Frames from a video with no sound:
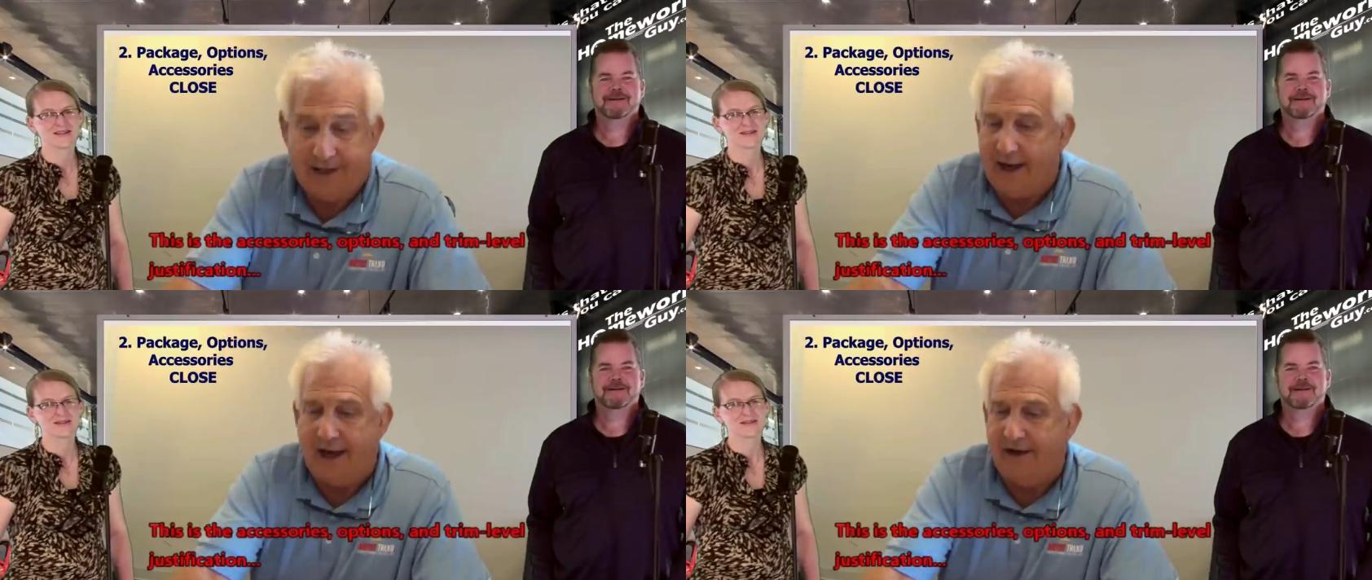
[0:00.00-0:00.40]

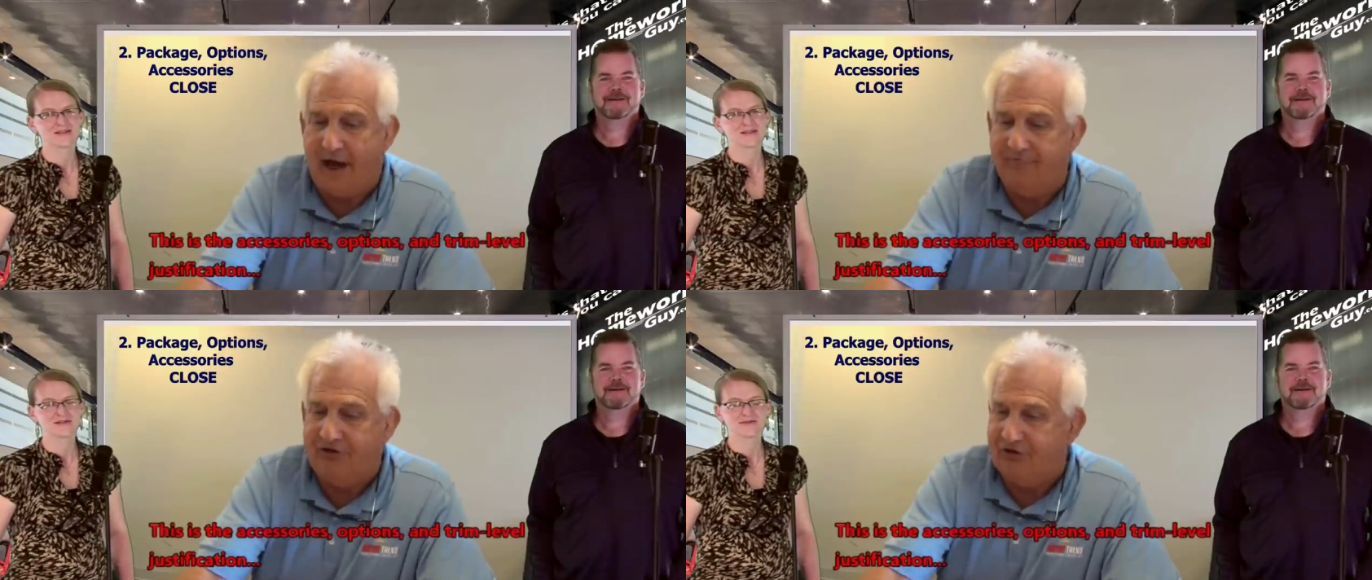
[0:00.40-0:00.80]
Speaker 1: Okay,
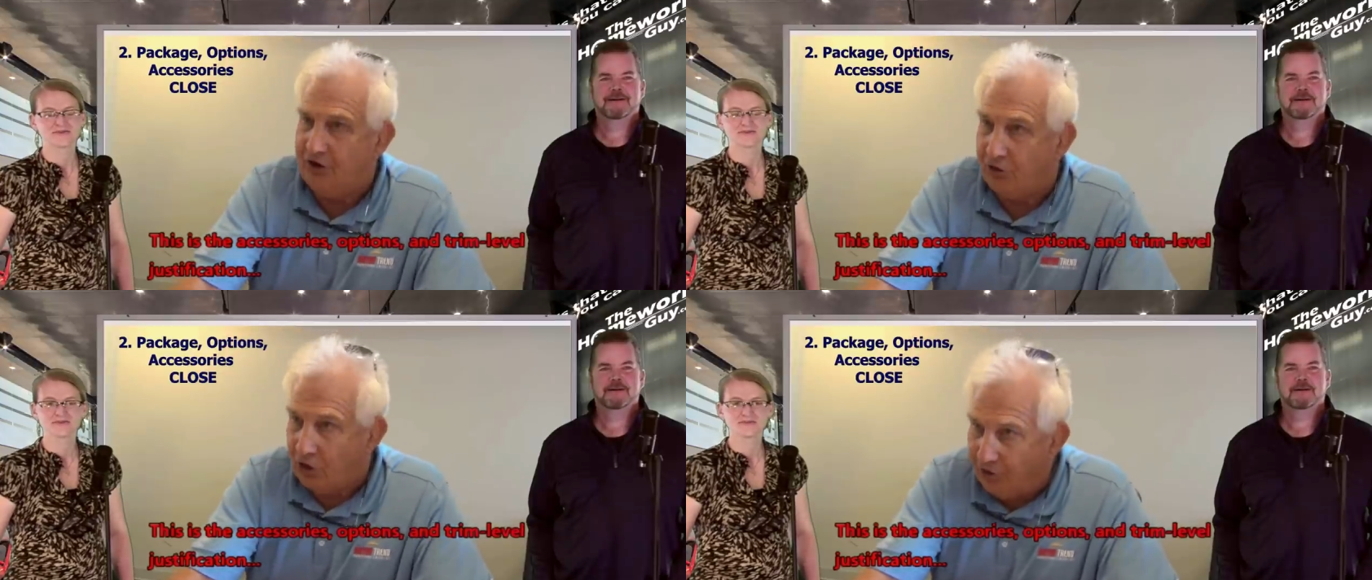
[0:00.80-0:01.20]
I
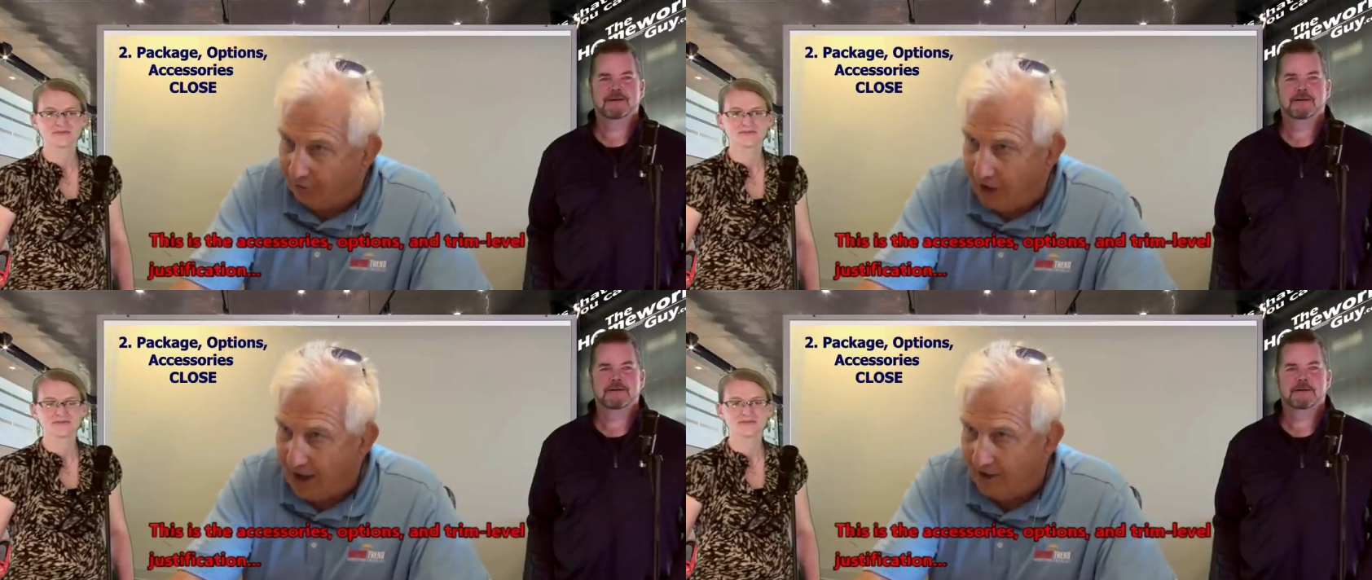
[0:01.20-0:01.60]
obviously don't
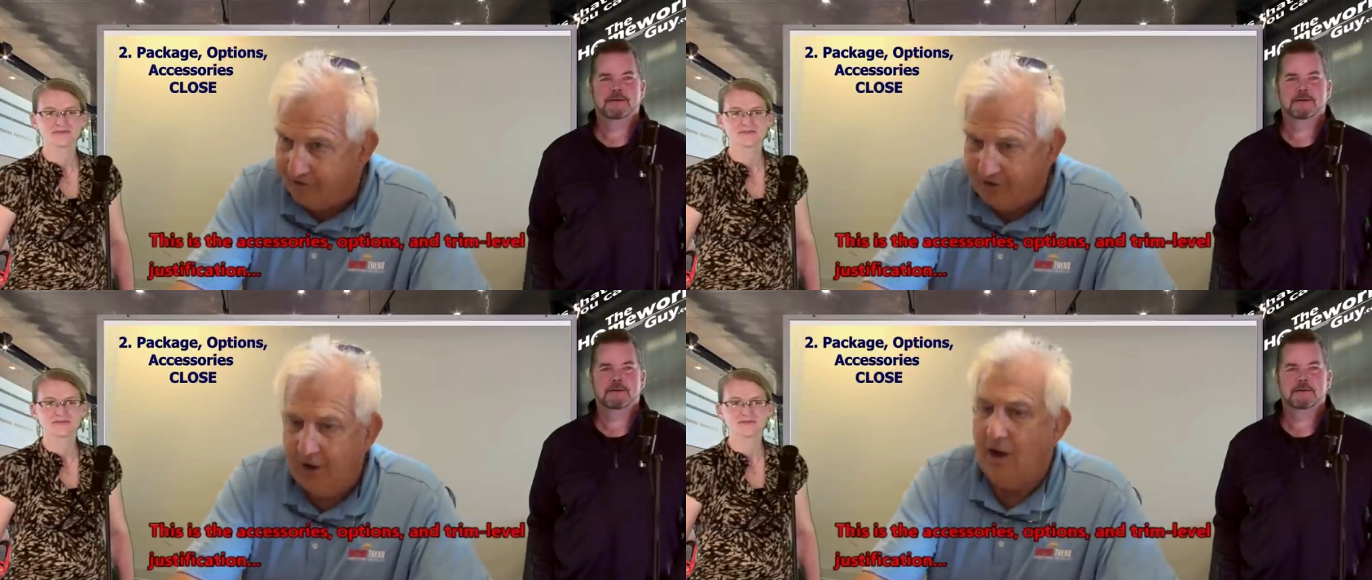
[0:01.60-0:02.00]
know the
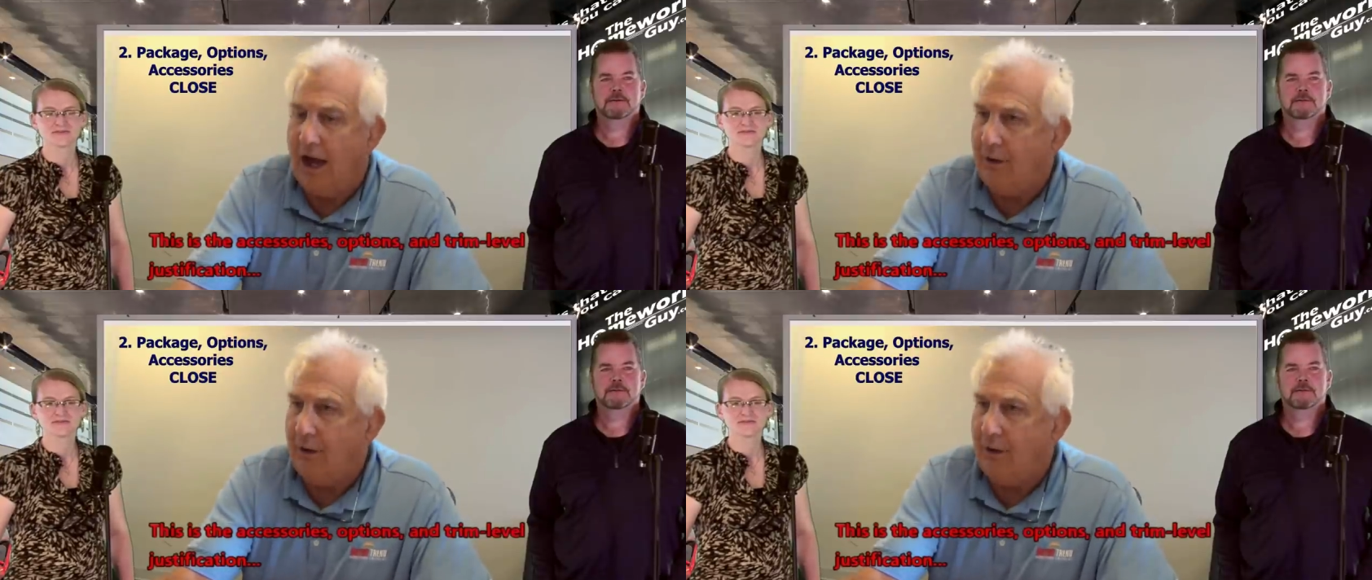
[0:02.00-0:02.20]
product.